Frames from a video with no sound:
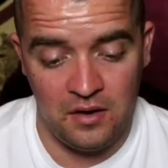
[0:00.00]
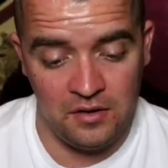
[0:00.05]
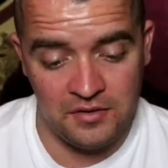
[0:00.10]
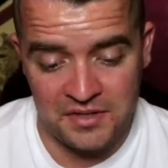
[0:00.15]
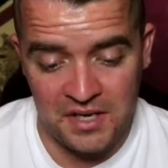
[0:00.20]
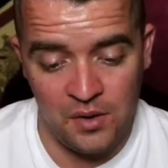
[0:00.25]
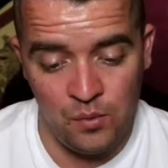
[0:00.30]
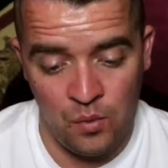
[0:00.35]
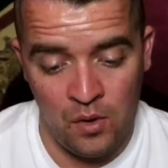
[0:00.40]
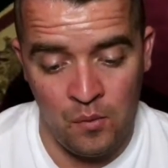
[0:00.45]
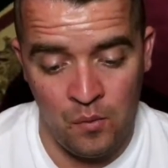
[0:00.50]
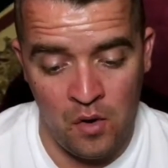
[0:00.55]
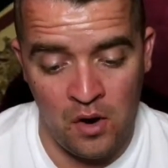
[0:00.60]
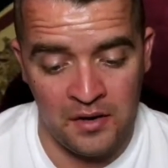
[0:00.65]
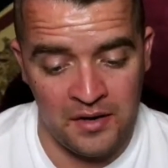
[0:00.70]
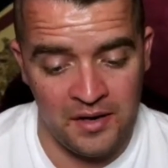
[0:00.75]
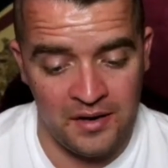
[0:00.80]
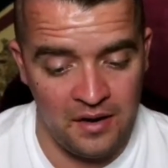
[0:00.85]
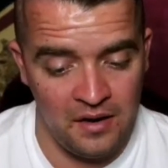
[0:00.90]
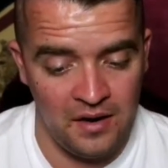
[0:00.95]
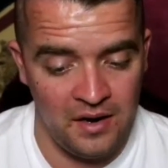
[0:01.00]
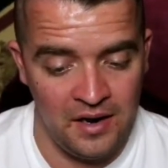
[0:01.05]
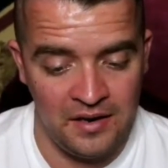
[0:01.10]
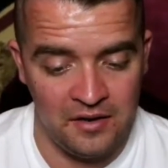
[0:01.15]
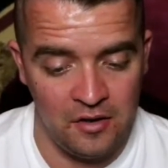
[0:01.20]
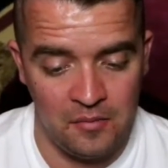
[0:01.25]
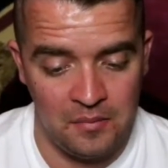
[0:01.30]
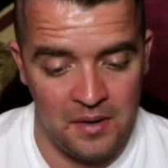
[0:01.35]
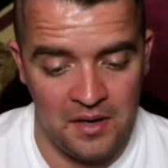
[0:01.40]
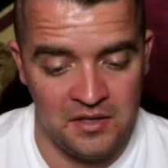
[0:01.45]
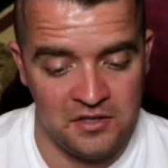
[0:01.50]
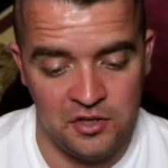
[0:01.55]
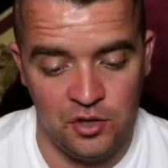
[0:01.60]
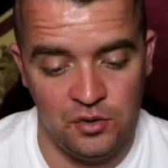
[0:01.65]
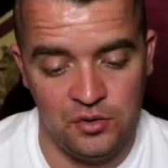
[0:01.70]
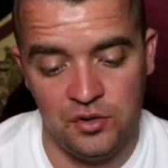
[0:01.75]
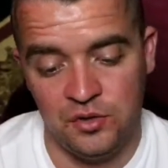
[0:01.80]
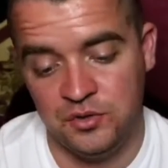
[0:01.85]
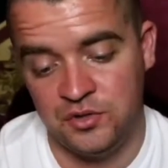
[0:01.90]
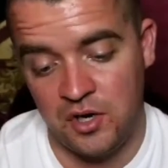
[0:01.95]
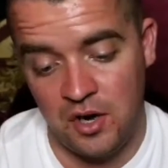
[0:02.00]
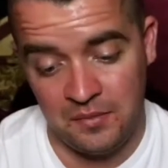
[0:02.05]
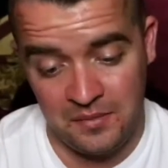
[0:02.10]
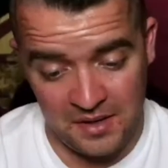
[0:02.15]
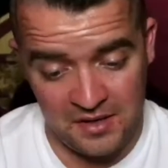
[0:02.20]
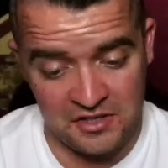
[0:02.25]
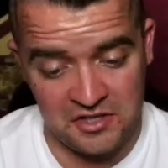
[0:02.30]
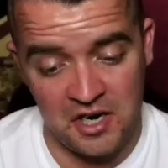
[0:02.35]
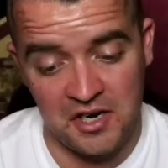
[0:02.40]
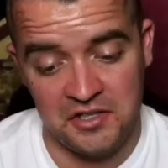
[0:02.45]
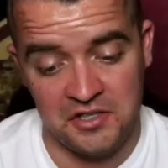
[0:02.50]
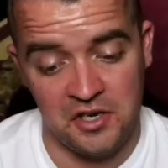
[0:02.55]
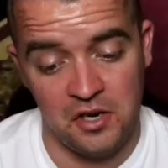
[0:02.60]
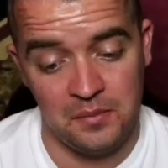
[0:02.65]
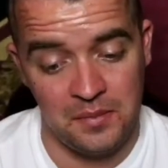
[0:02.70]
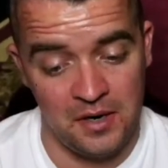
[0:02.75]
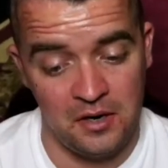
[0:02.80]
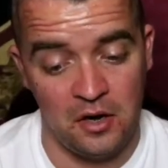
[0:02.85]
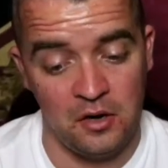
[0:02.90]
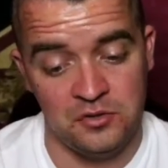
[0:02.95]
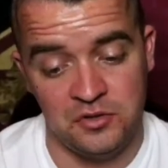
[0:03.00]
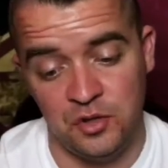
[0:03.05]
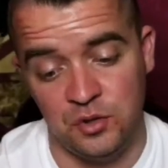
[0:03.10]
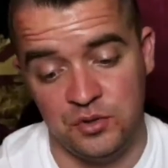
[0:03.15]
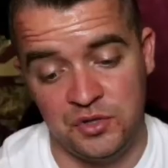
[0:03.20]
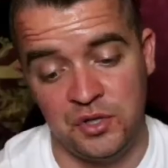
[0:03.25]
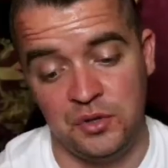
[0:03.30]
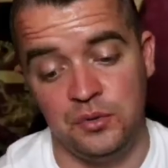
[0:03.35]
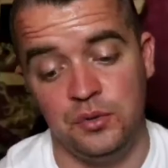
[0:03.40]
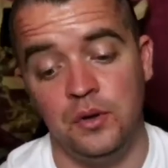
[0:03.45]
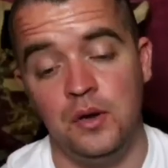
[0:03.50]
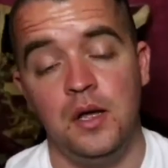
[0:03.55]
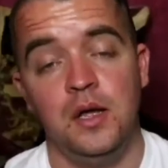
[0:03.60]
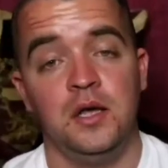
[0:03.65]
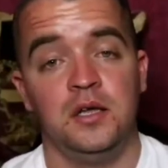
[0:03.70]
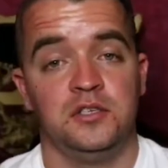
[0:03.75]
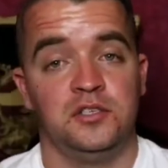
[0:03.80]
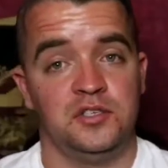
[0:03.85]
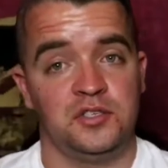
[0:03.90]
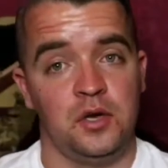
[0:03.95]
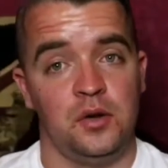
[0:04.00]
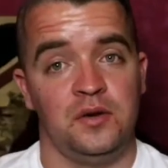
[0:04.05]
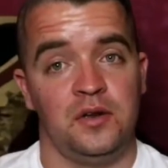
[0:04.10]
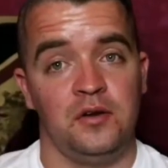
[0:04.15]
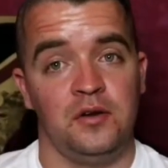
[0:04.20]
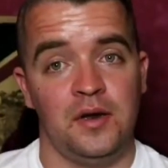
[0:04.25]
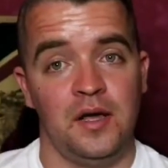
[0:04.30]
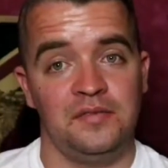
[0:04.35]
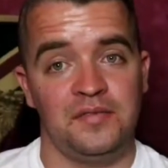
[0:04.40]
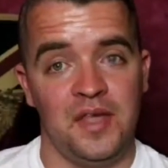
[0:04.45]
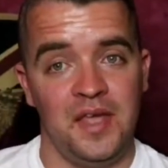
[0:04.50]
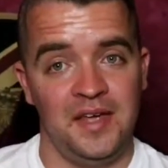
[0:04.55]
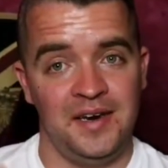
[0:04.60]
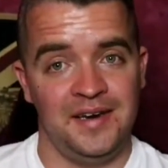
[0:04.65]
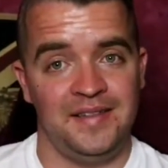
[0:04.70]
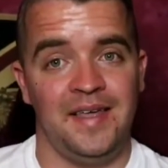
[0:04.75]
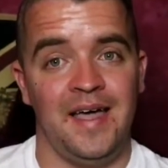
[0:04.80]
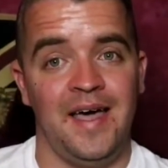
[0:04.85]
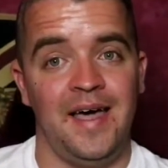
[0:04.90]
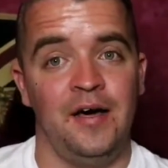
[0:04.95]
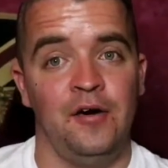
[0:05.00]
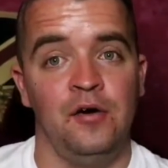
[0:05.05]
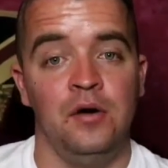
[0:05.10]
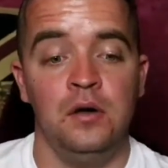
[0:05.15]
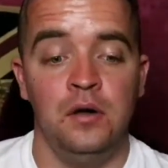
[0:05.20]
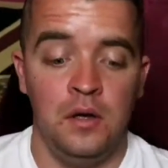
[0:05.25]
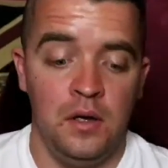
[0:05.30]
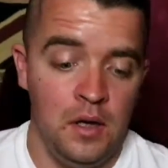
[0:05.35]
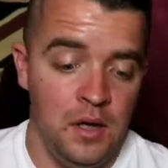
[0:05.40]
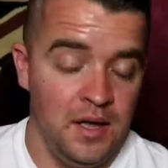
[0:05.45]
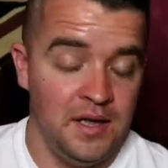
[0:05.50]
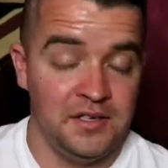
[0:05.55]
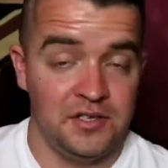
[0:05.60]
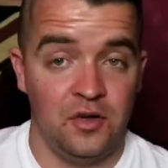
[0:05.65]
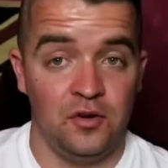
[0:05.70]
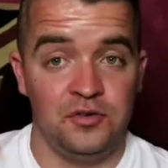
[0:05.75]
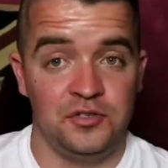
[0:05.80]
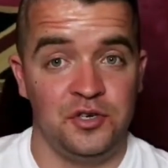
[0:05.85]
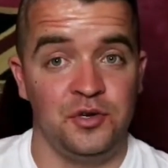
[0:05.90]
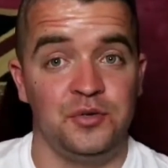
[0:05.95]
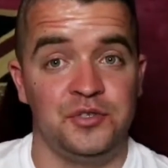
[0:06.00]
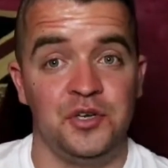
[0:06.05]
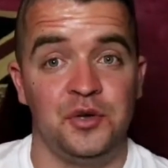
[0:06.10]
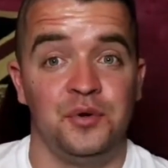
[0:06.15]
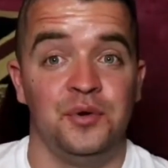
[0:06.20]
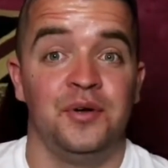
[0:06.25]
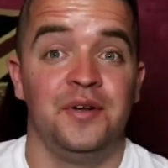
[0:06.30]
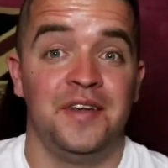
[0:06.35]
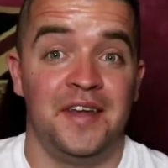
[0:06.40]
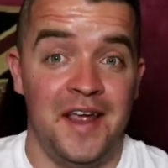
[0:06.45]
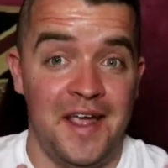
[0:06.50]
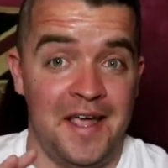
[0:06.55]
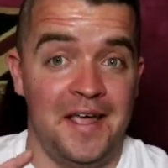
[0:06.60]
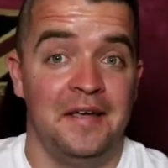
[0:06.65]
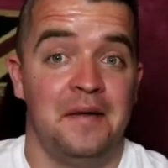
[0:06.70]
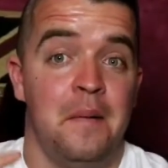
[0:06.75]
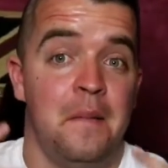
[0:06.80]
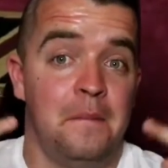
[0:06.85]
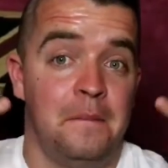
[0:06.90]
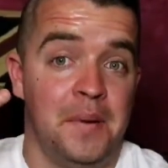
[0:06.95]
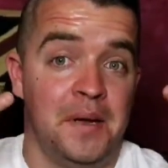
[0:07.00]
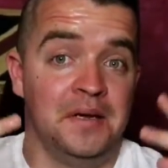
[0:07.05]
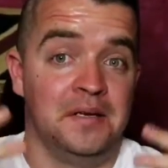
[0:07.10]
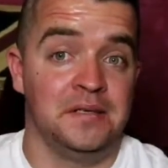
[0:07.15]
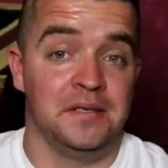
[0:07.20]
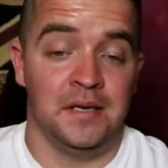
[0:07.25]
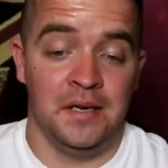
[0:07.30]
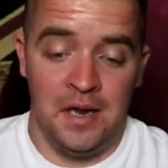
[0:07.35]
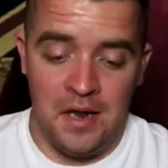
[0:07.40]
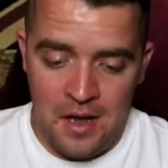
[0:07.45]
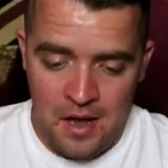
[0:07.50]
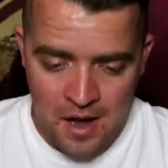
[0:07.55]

say 1-1 and it'll end up being 2-2, so I'm going to change it. I'm going to go 2-2, just so I don't have to edit that out. It's gone 2-2, yeah, peace.